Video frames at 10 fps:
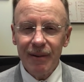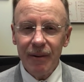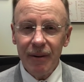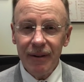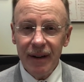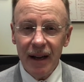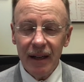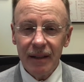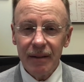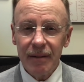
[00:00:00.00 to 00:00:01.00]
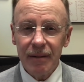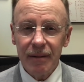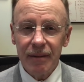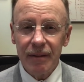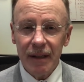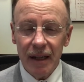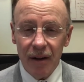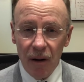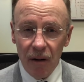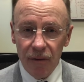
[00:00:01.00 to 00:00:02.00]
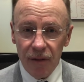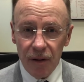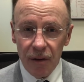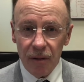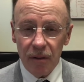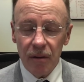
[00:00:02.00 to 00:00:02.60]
are not, in our view,